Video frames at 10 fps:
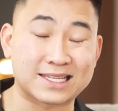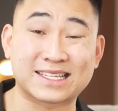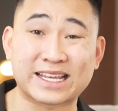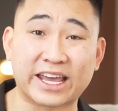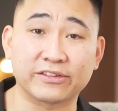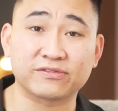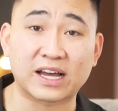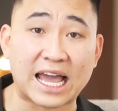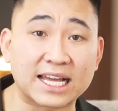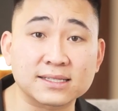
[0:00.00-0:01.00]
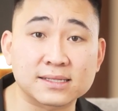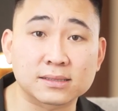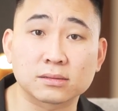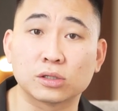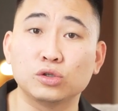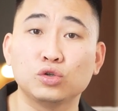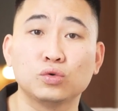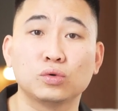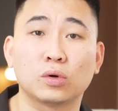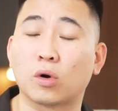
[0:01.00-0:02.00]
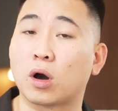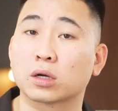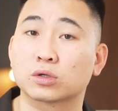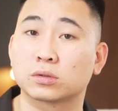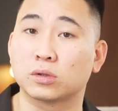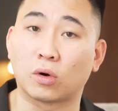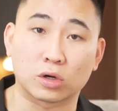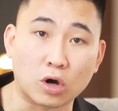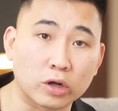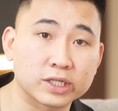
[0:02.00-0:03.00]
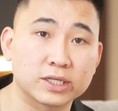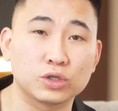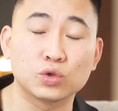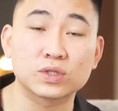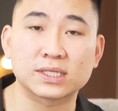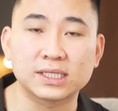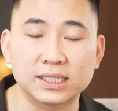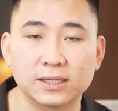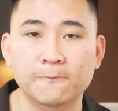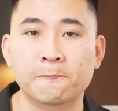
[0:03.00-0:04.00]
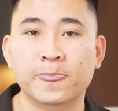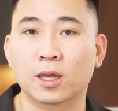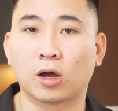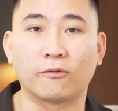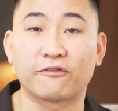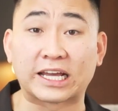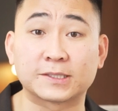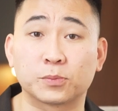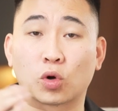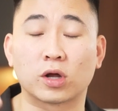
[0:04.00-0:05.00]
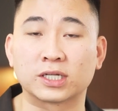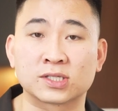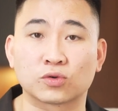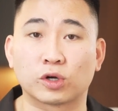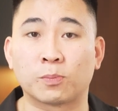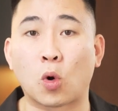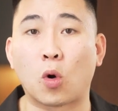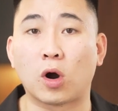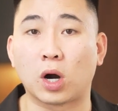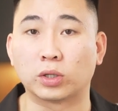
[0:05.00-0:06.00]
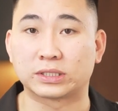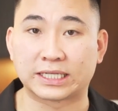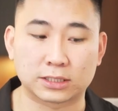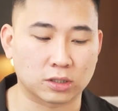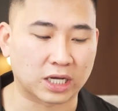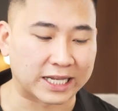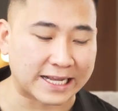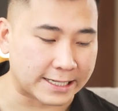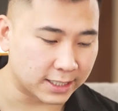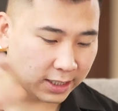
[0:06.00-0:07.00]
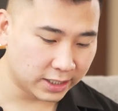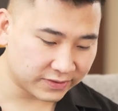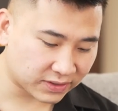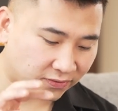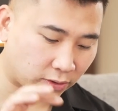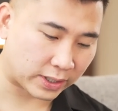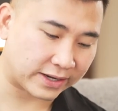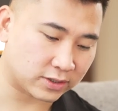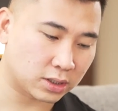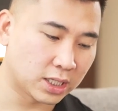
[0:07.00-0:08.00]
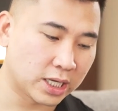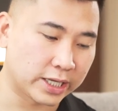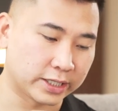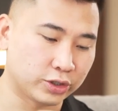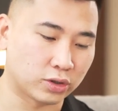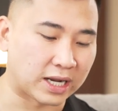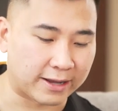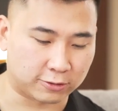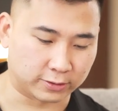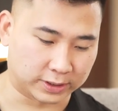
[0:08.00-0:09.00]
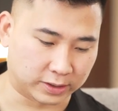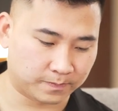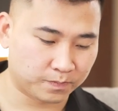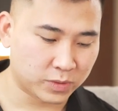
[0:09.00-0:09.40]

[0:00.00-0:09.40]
save ads you or content you see on Facebook, on Instagram, or on TikTok, and it lives forever in your library.